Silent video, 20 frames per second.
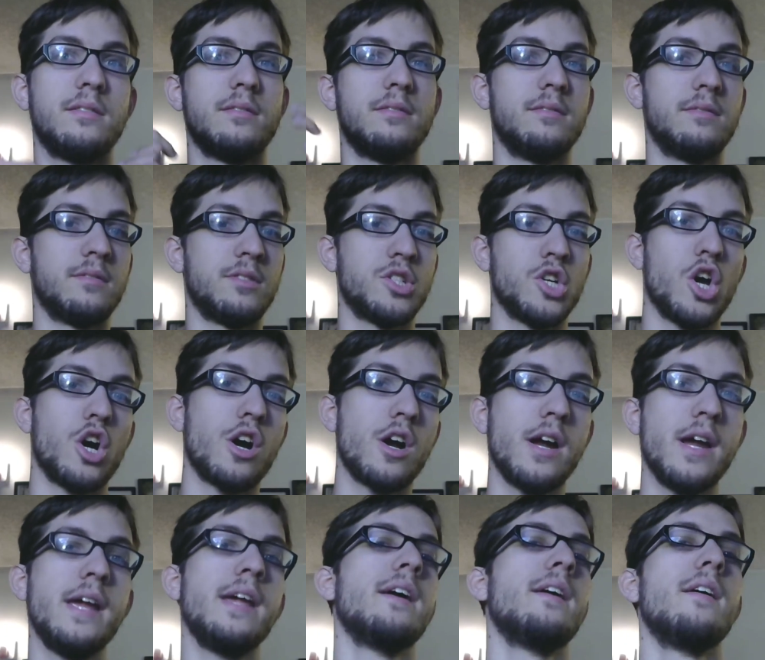
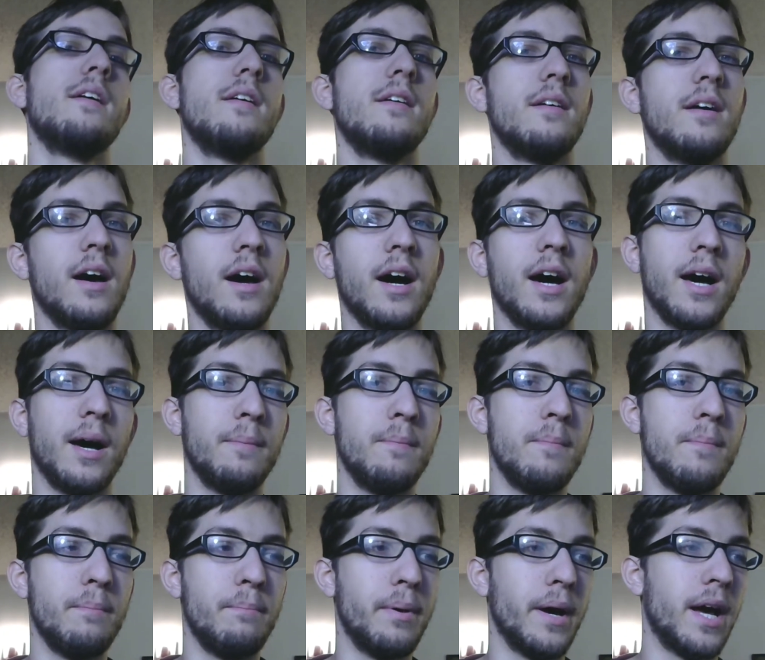sorry.
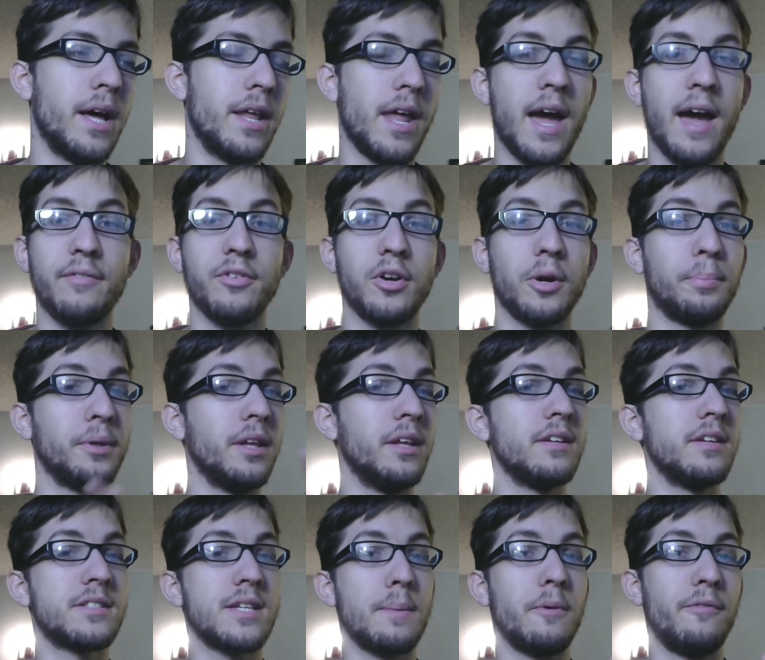But I have a completely
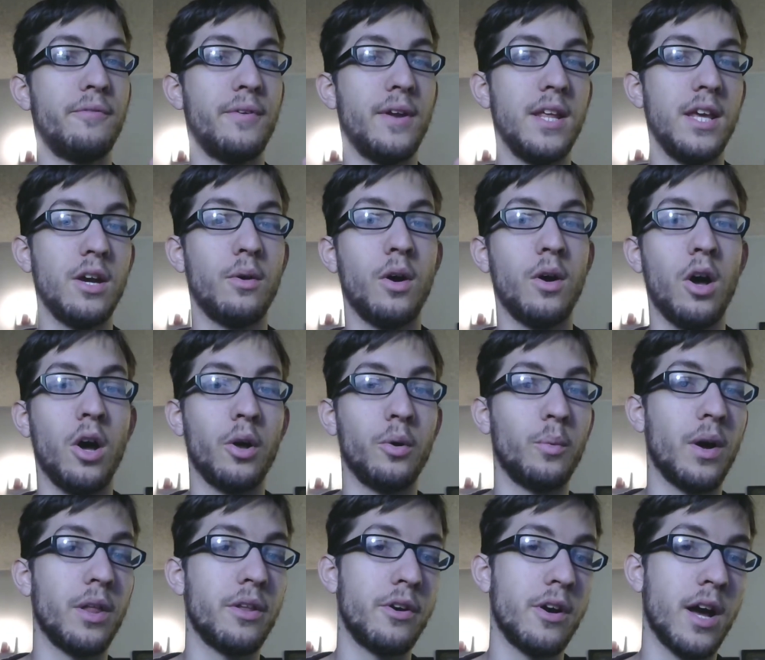separate video on
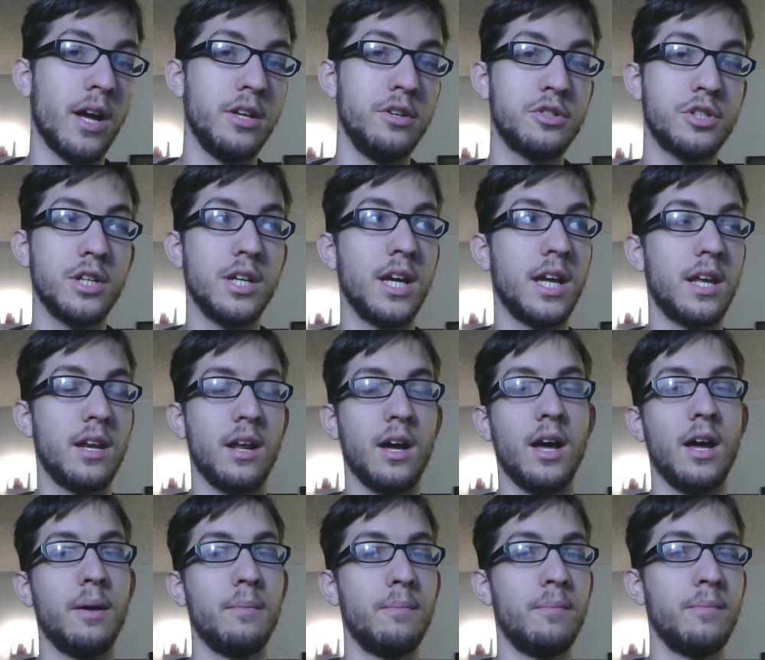whether or not you should
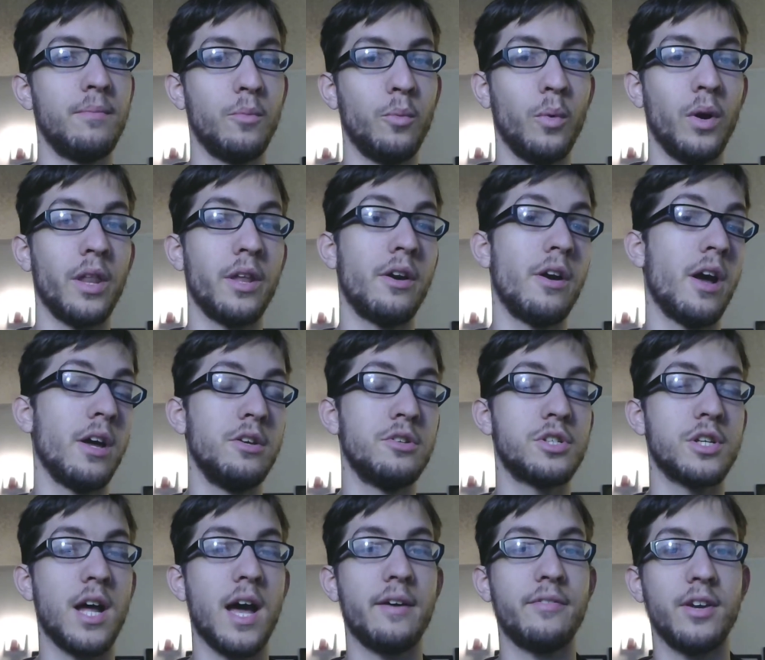have
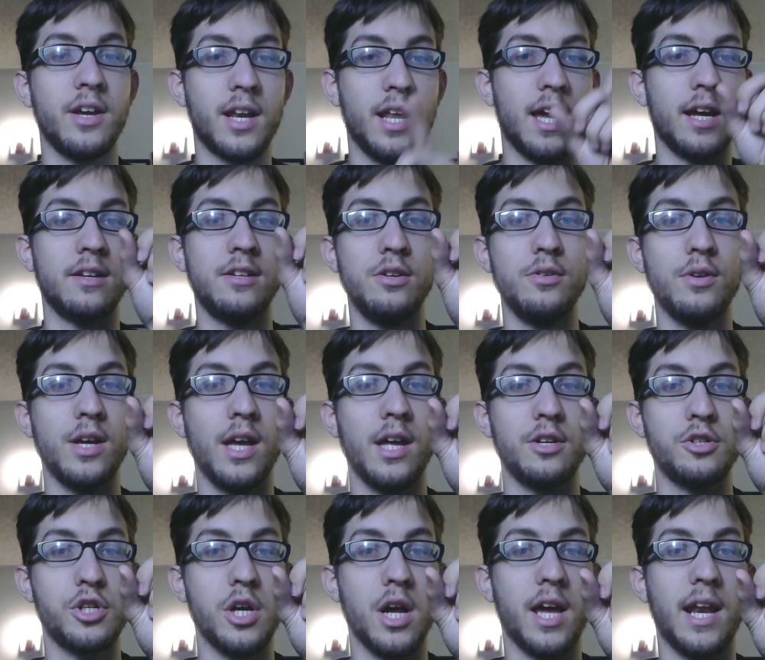a Kinect. You
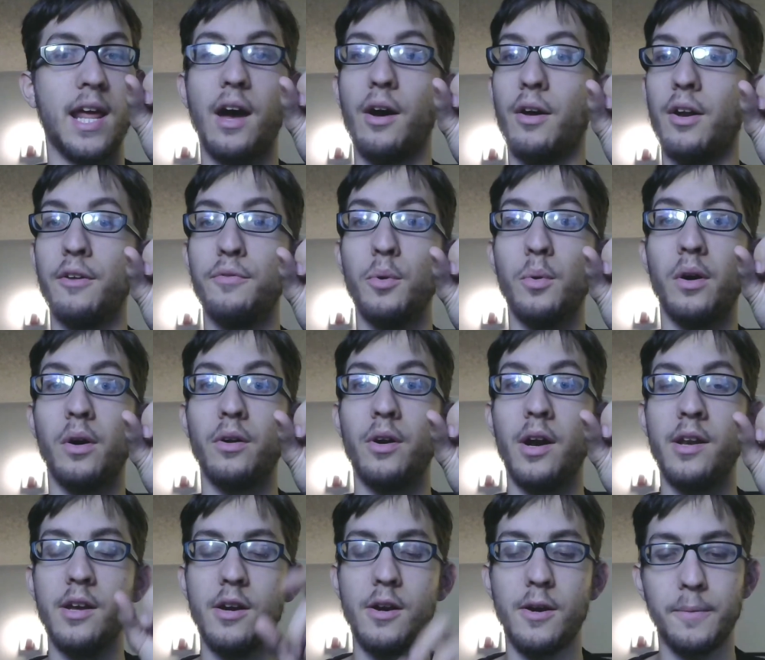can check it out if you want
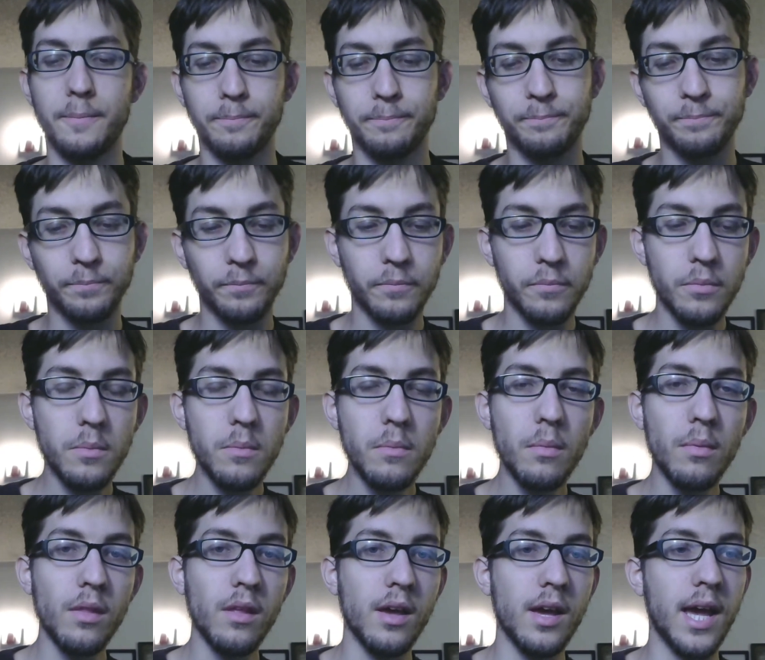right here.
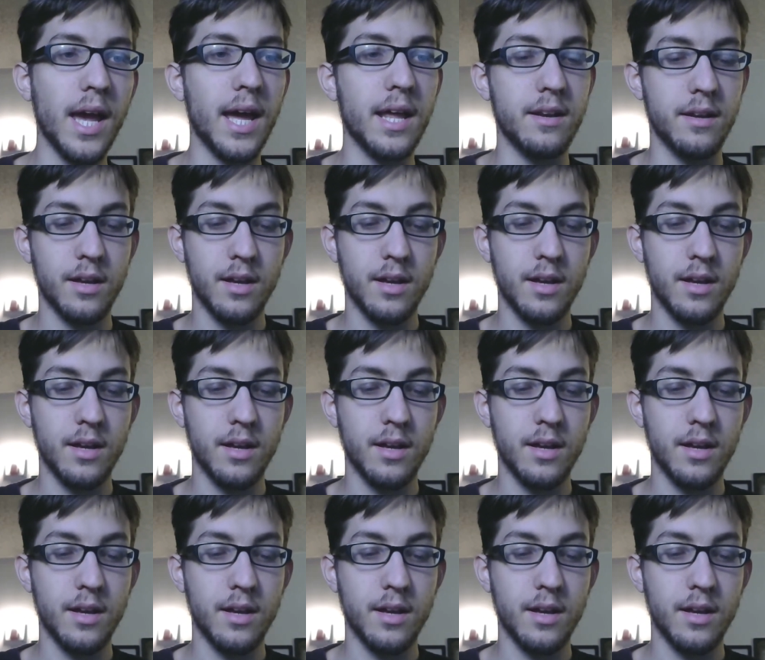And